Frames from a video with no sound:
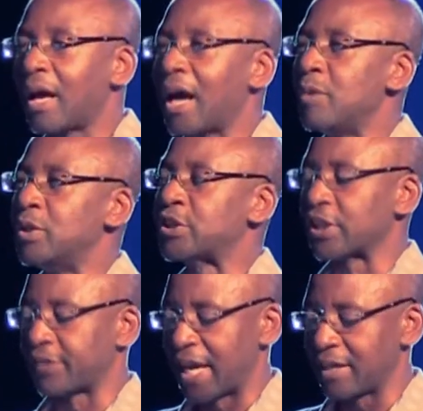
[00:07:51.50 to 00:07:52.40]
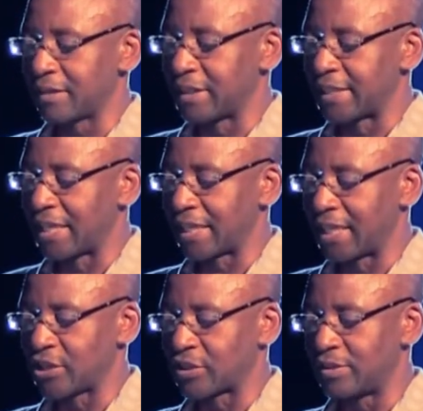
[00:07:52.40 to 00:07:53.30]
I wish to thank the
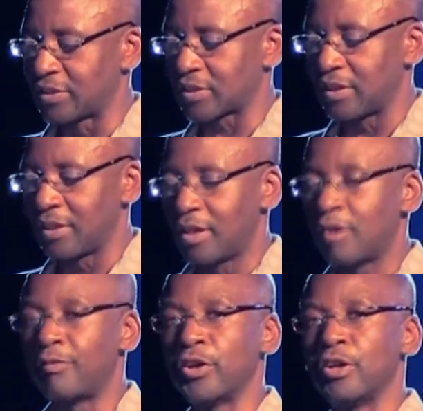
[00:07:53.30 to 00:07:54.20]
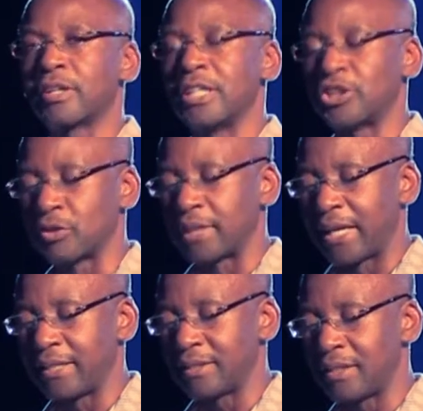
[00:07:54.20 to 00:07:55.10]
delegations for your country
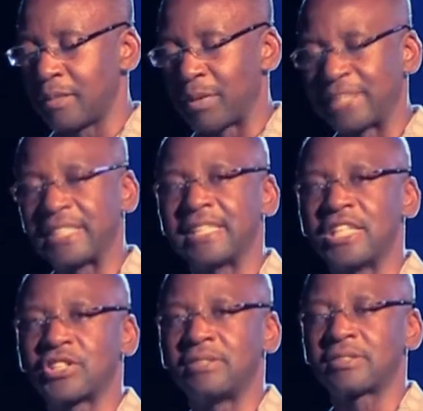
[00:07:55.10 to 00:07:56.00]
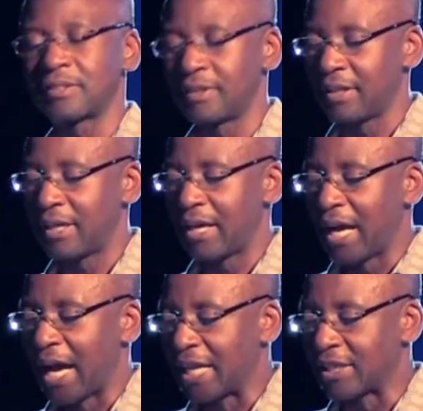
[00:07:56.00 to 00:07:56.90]
night presentations
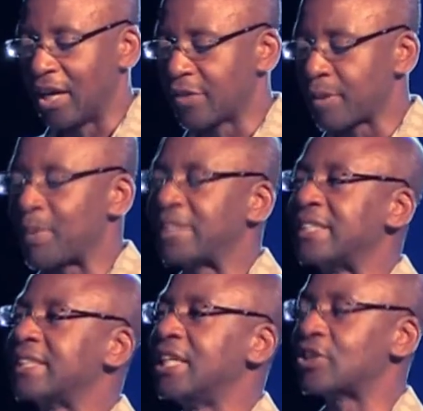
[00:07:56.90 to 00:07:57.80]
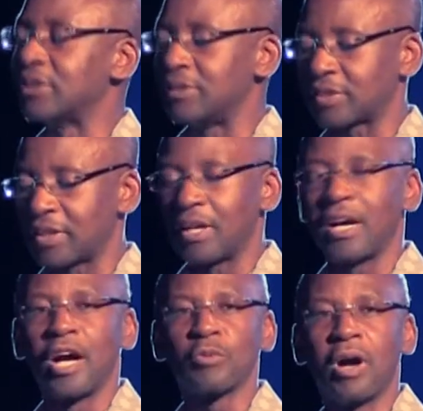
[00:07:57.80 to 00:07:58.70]
and other presentations
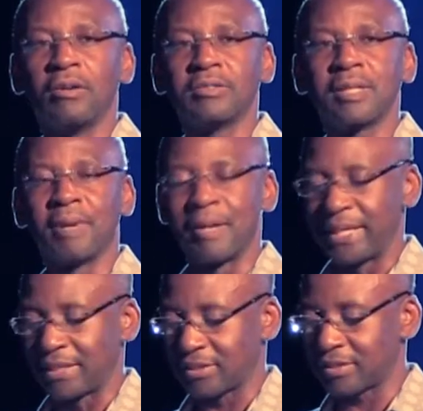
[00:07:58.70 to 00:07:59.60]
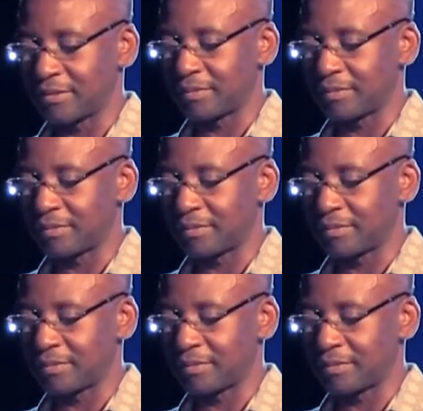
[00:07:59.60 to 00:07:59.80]
around Barbados.